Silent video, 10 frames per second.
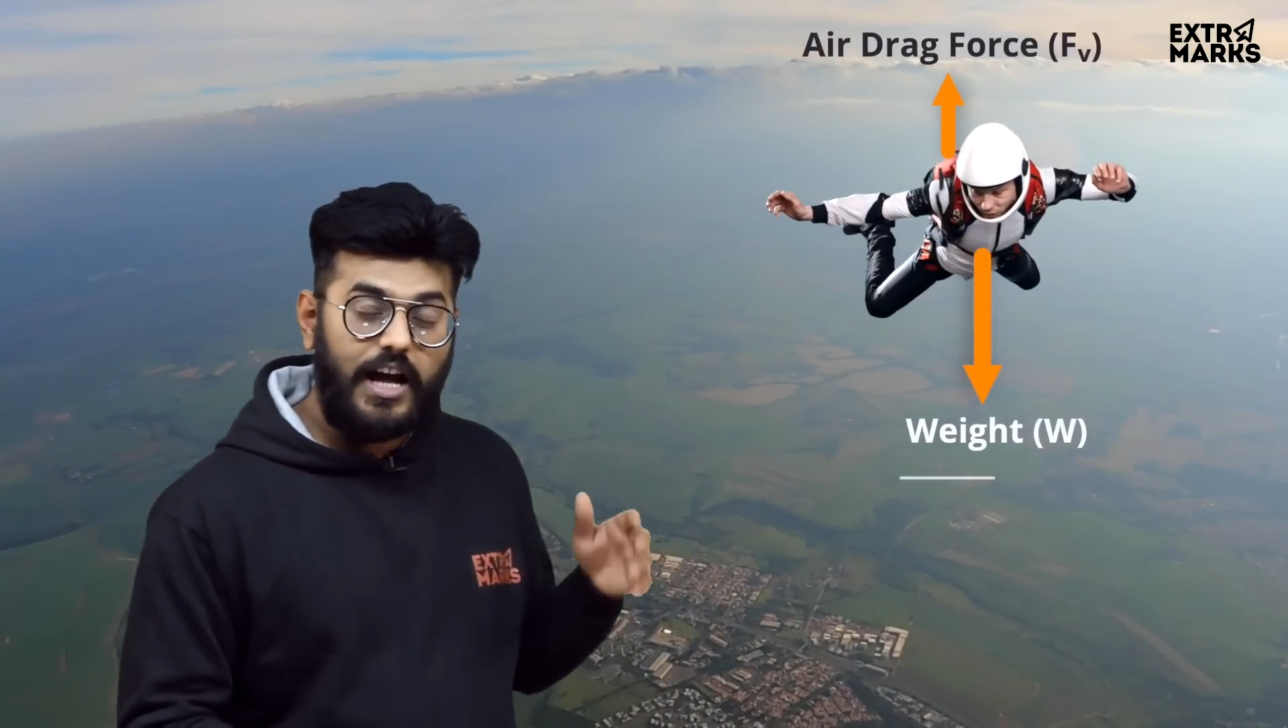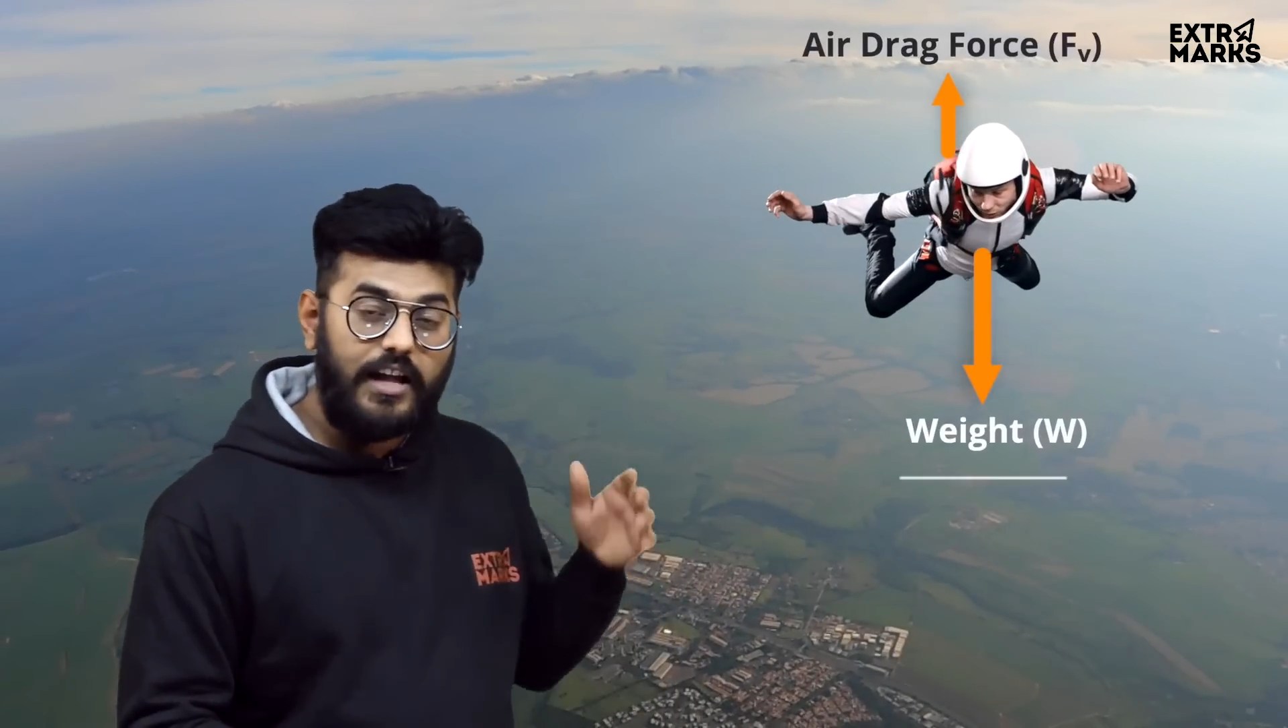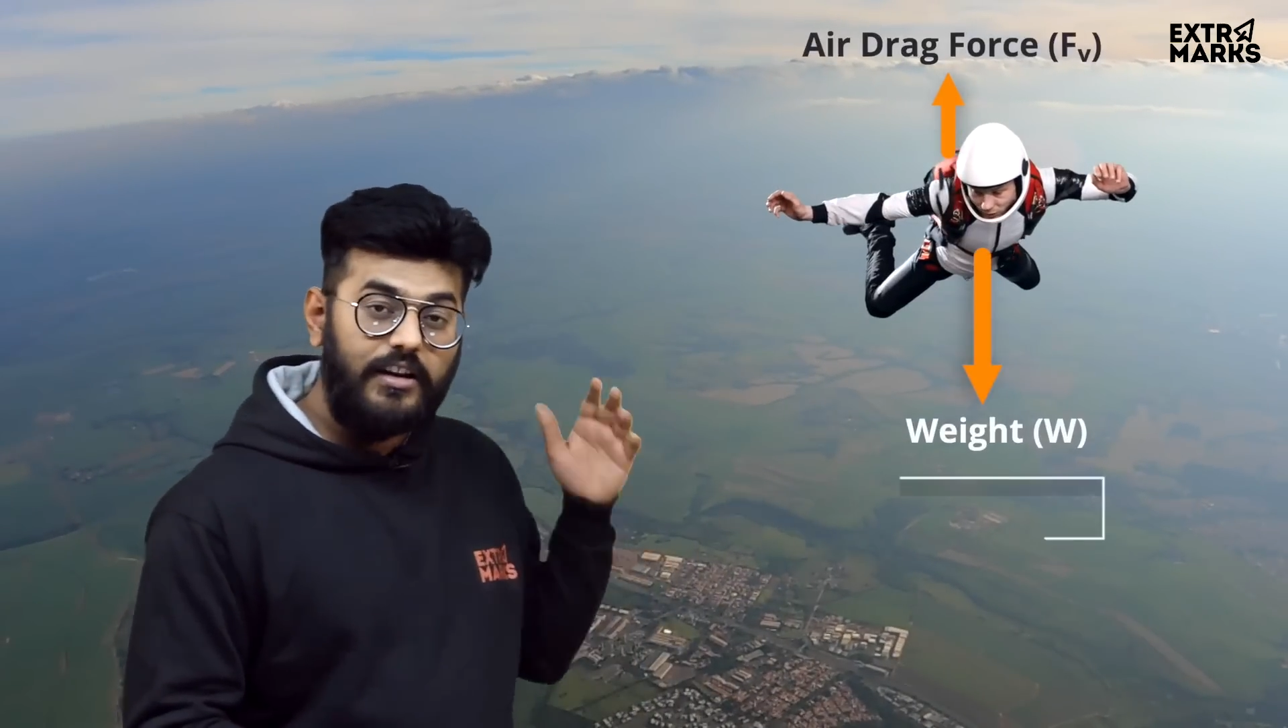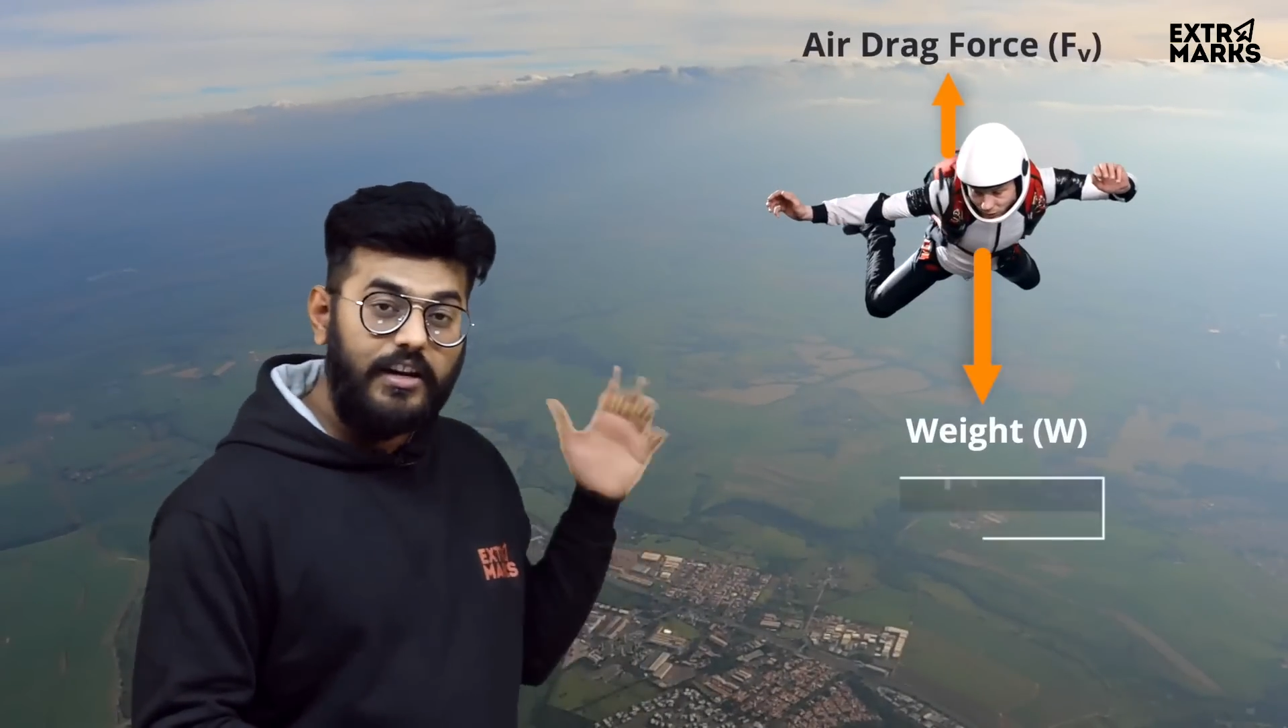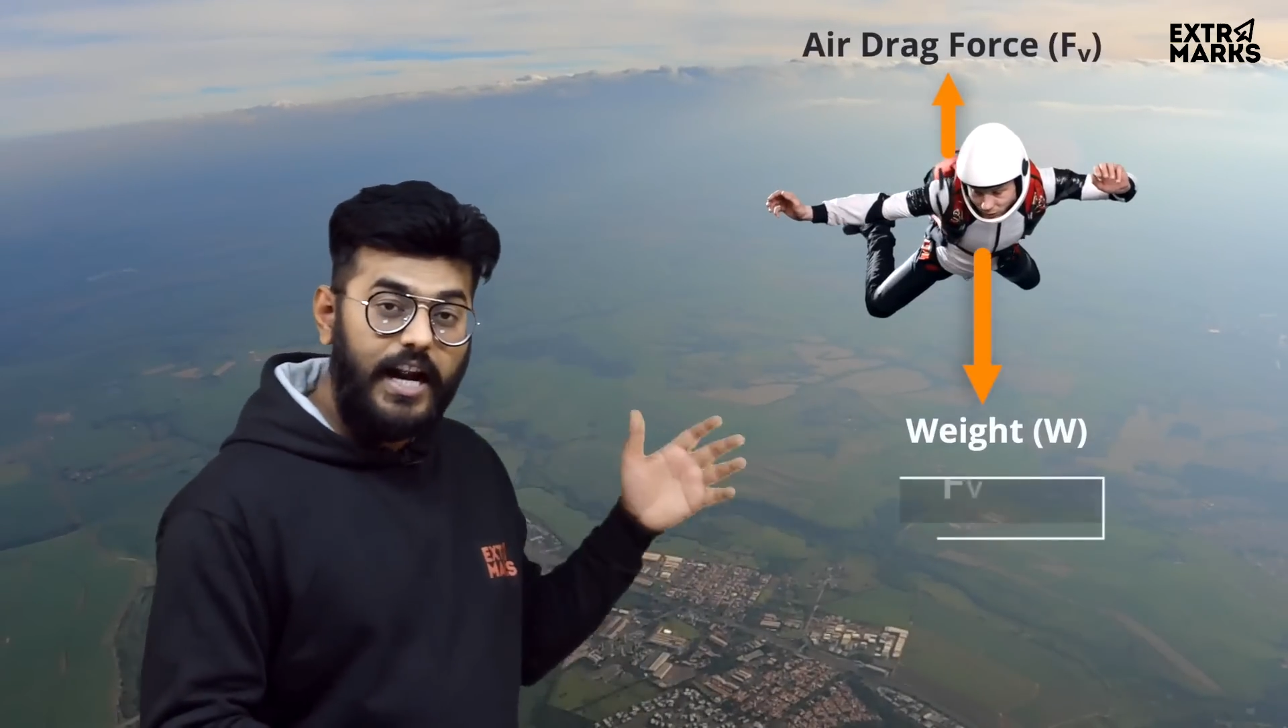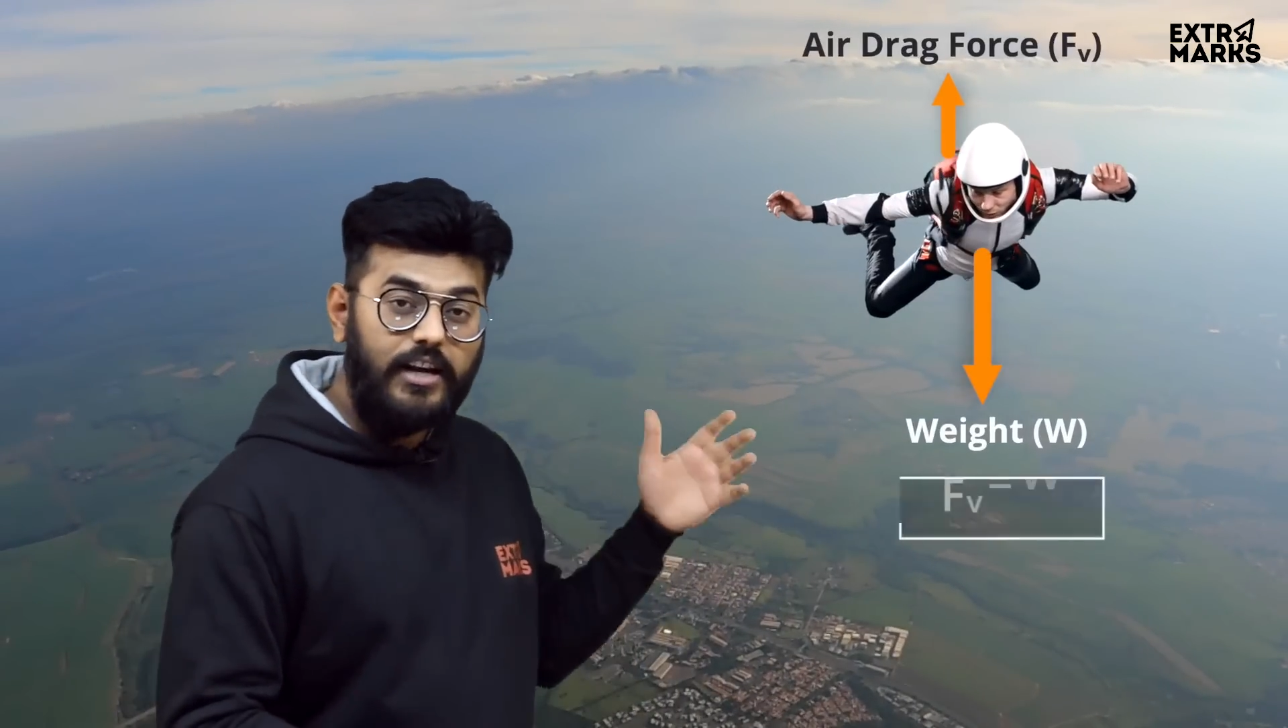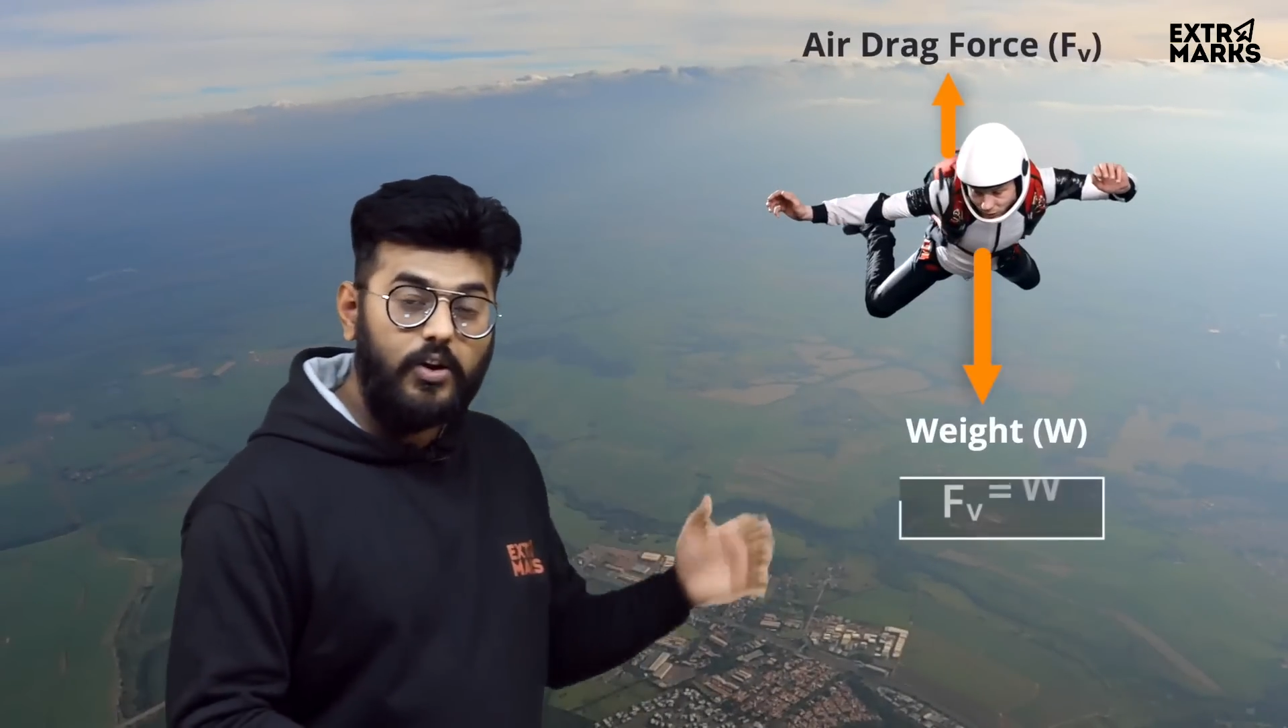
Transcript: and the net